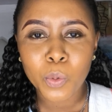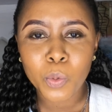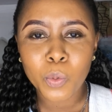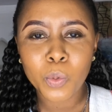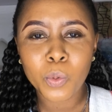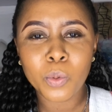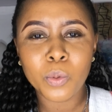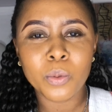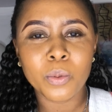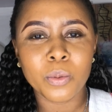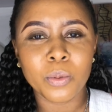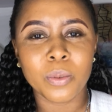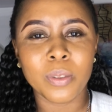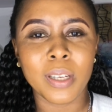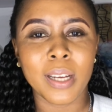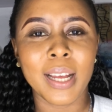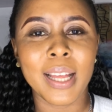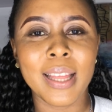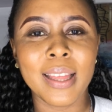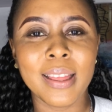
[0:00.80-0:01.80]
Ooh,
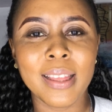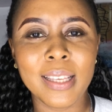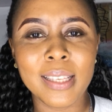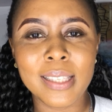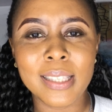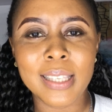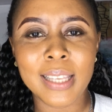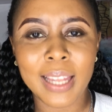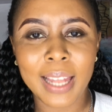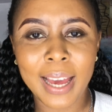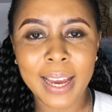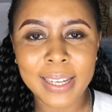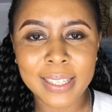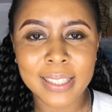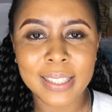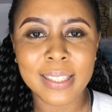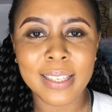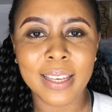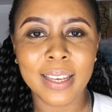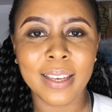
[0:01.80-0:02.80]
this
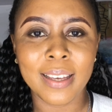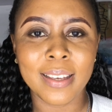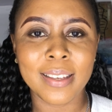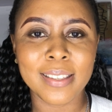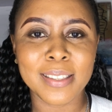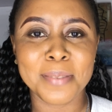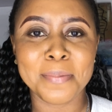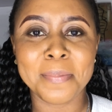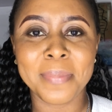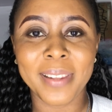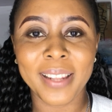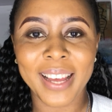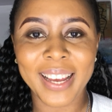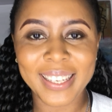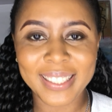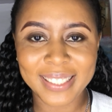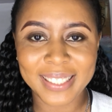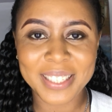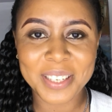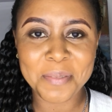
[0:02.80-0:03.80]
lighting is
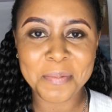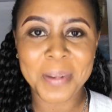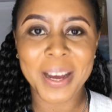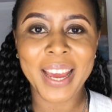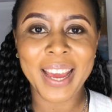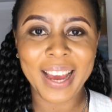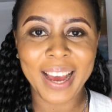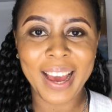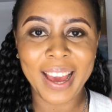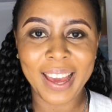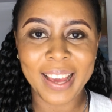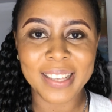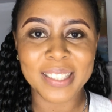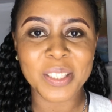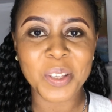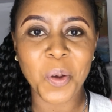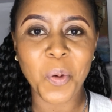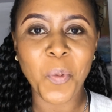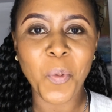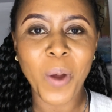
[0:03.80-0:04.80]
blinding my
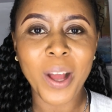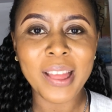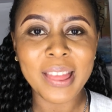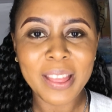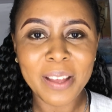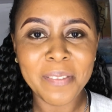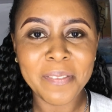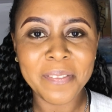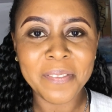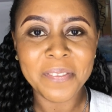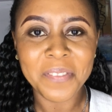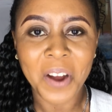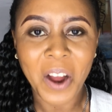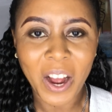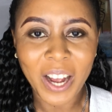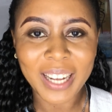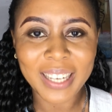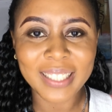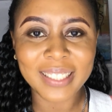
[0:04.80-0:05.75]
eyes. What the fuck?